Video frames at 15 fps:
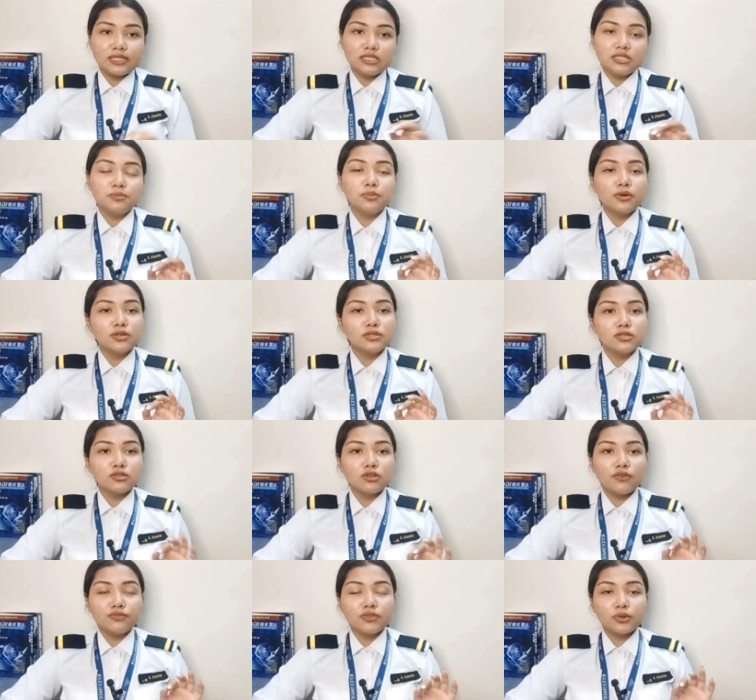90%
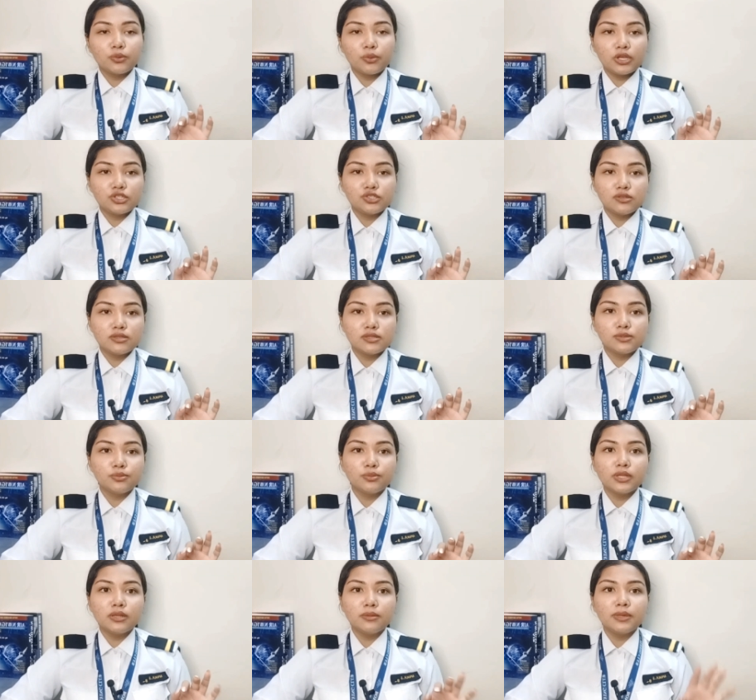of the questions
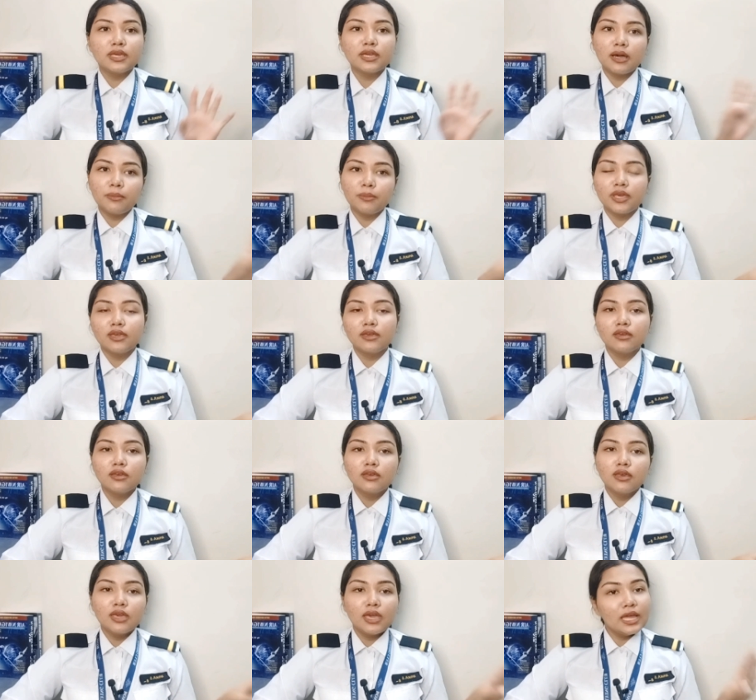will be coming
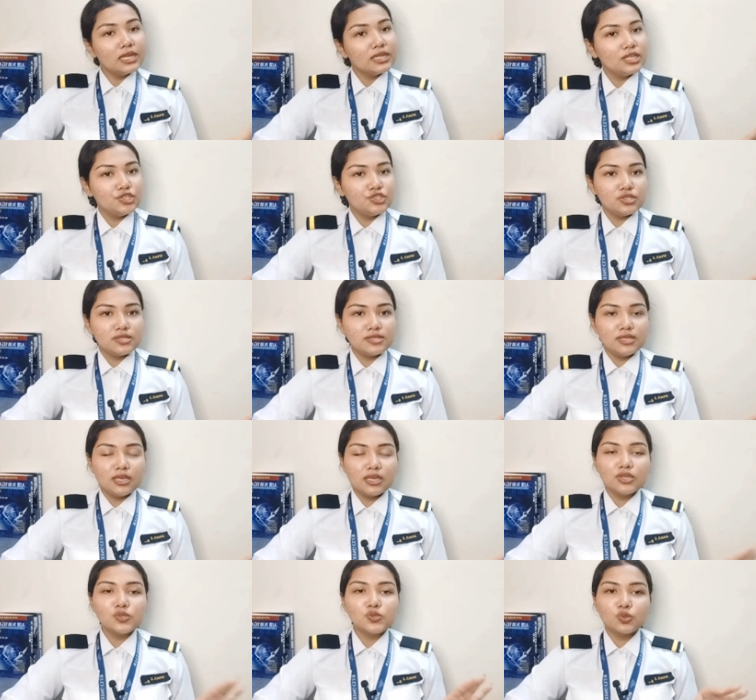in
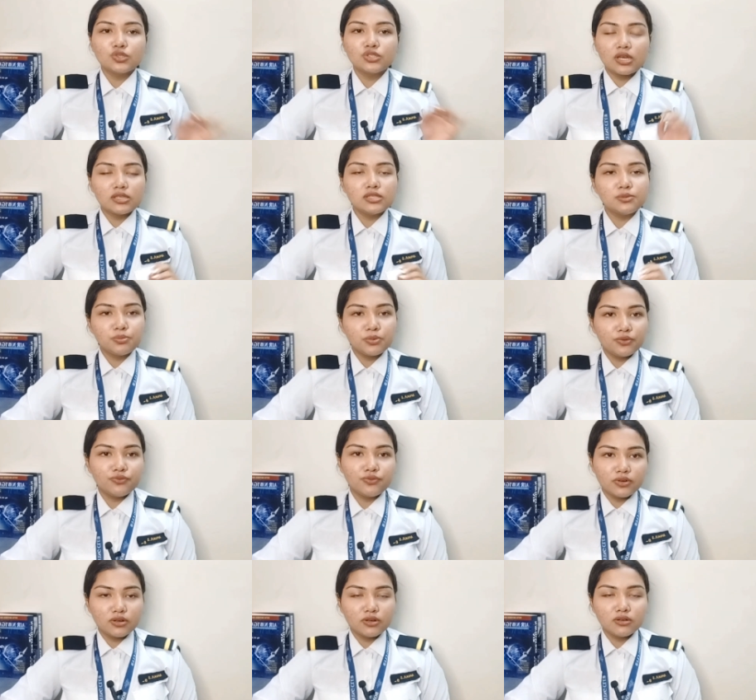DGCA. So just
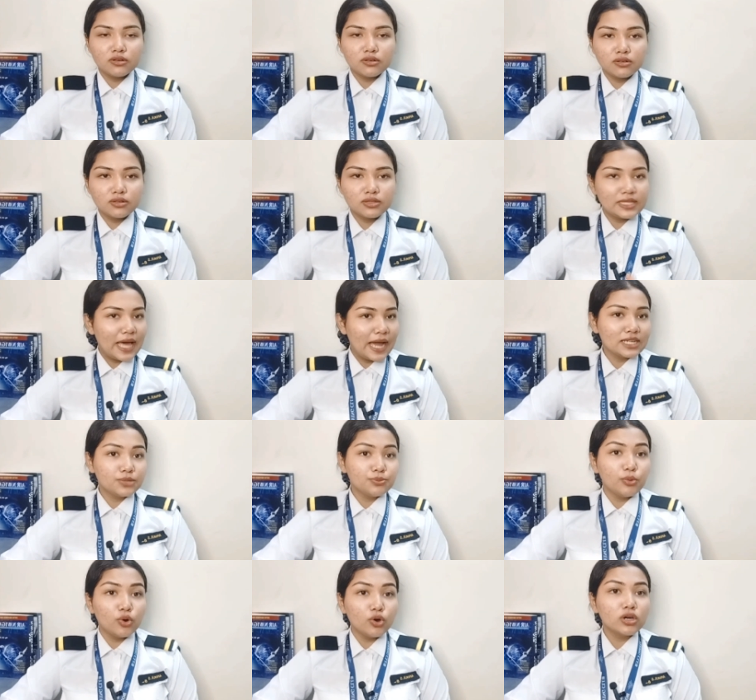refer that
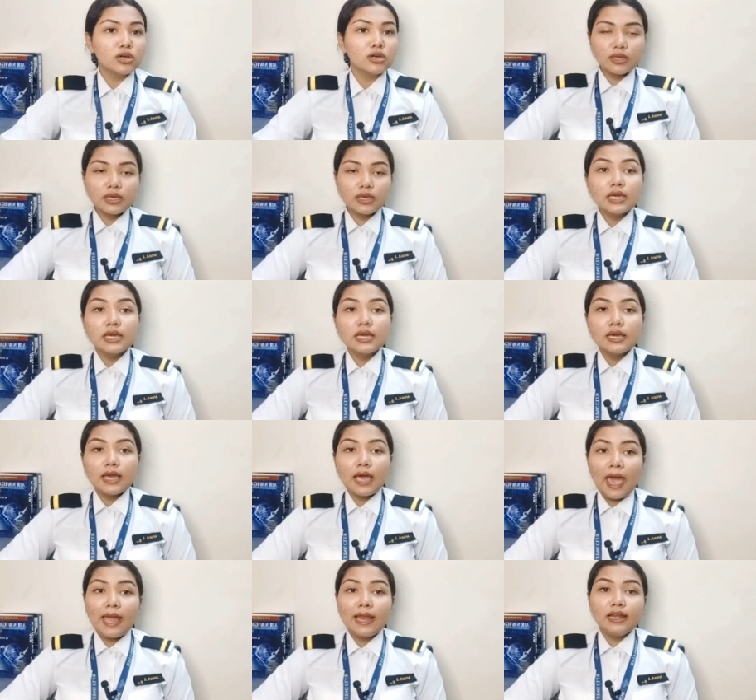book.
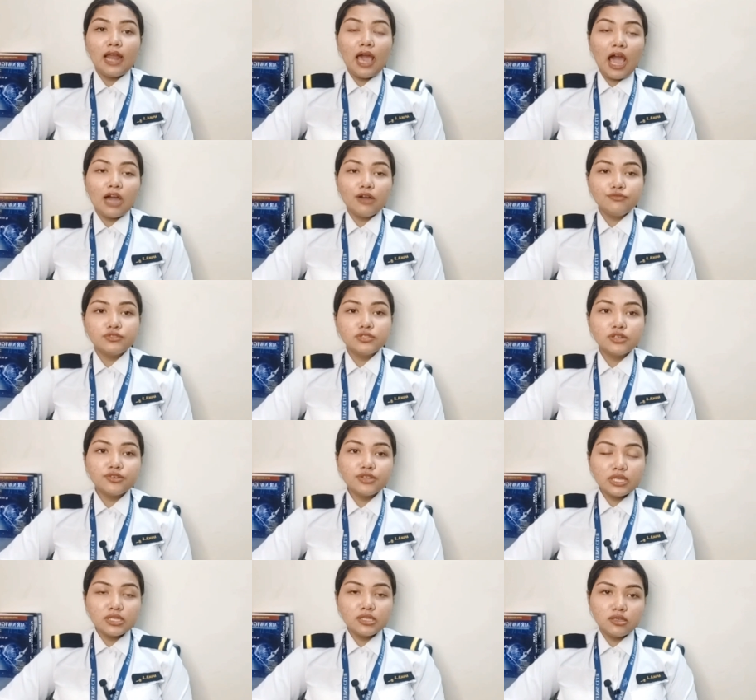And after
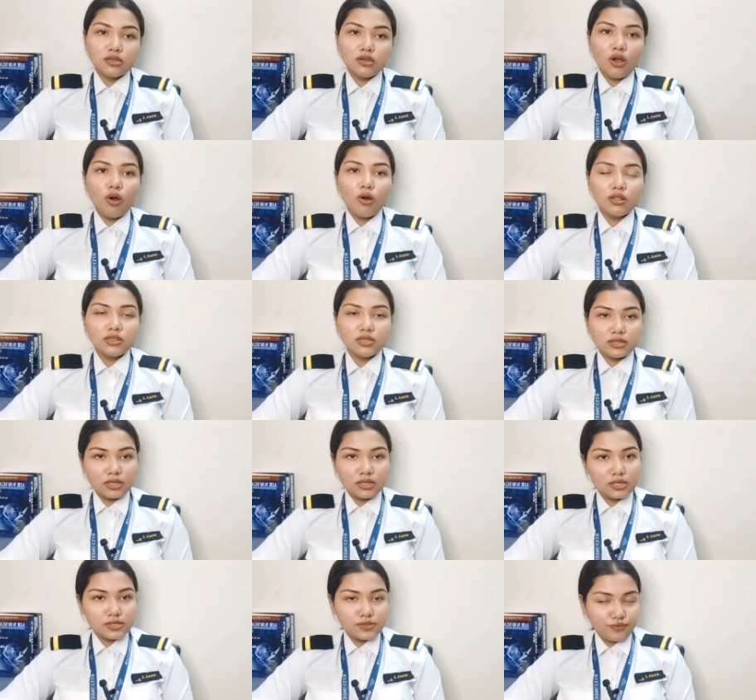reading all the
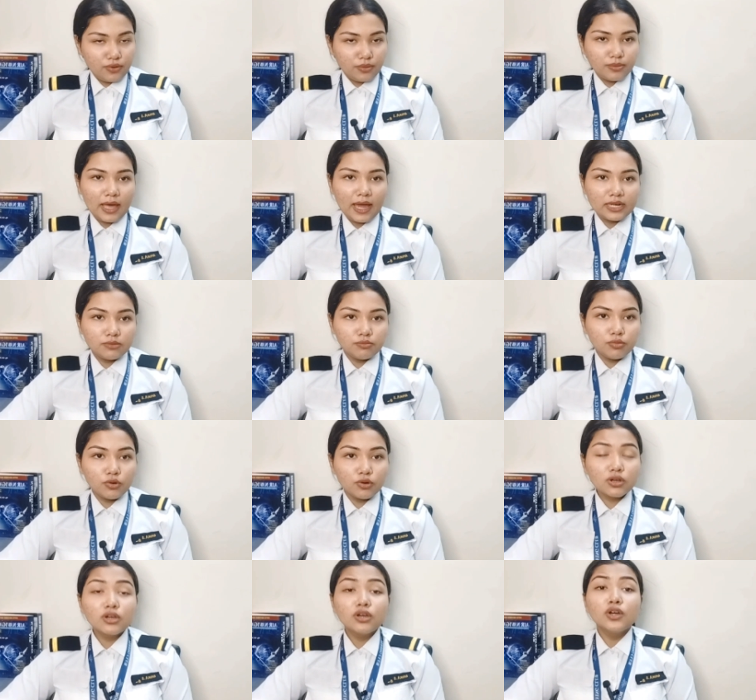things from that
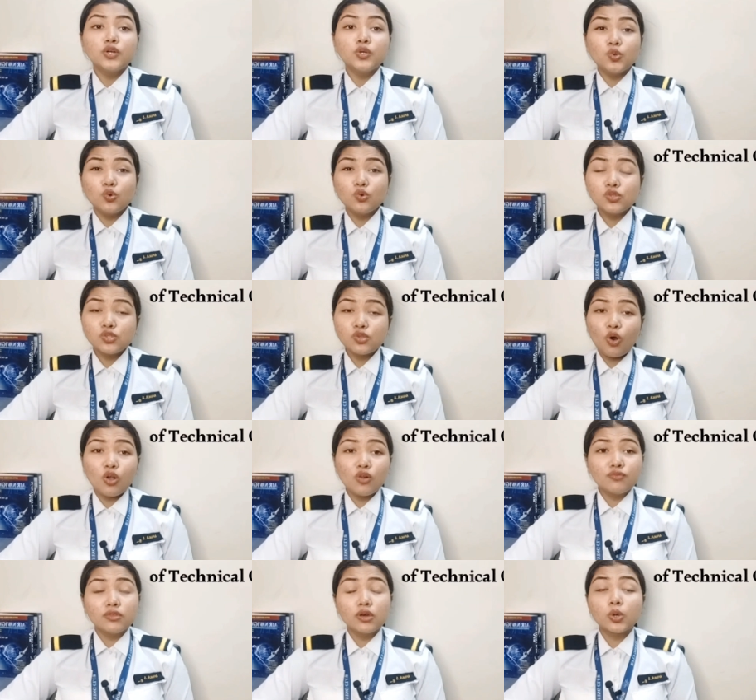book, do
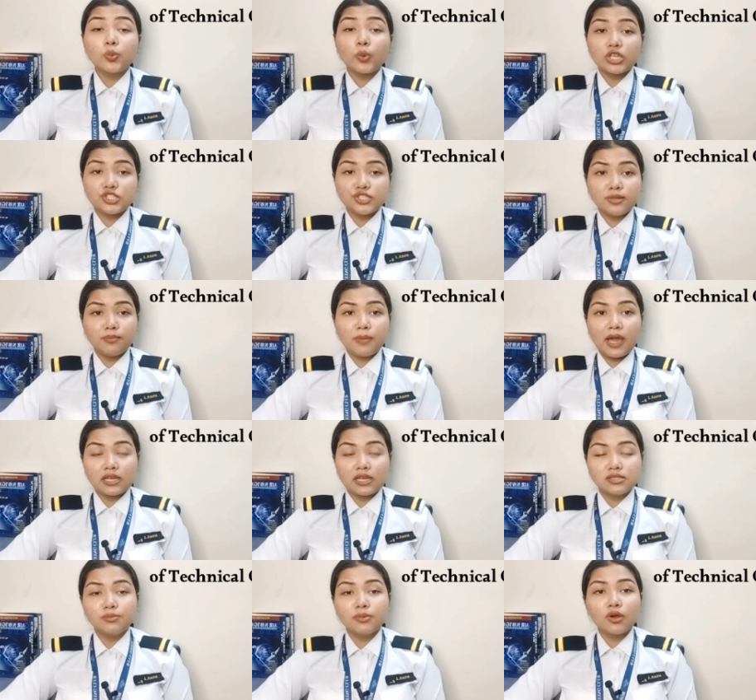solve the question
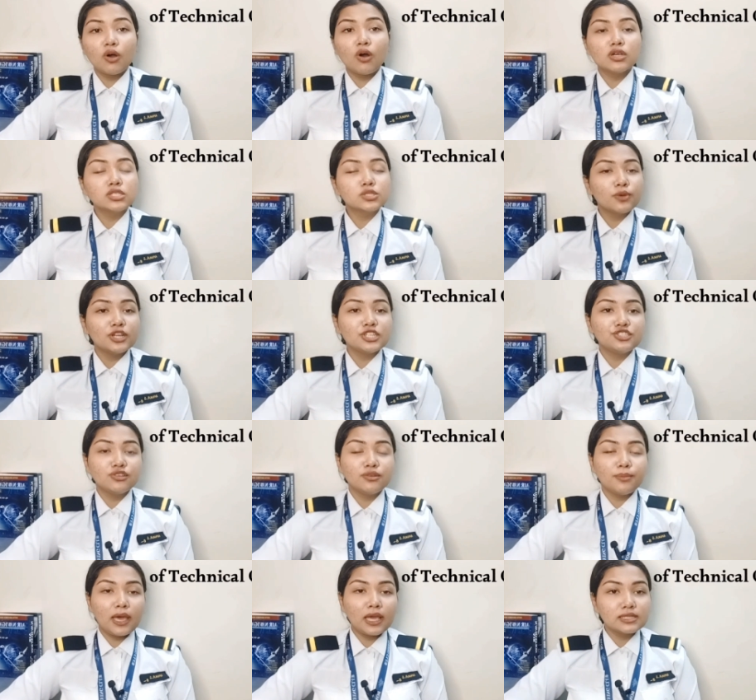banks because
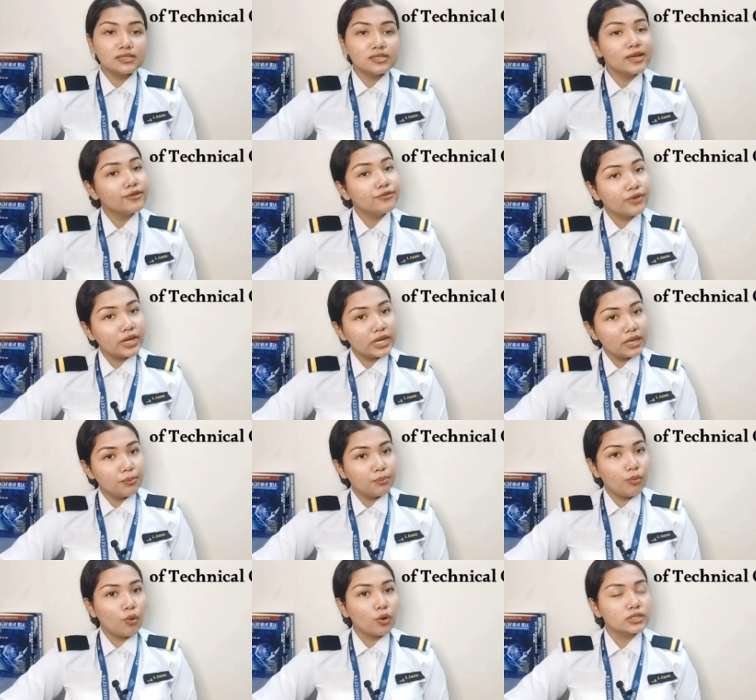question banks are very
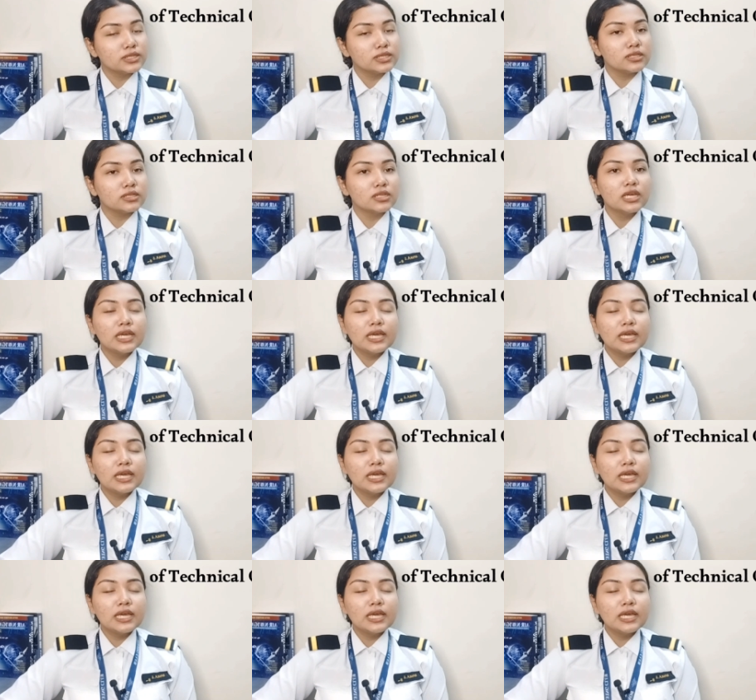important.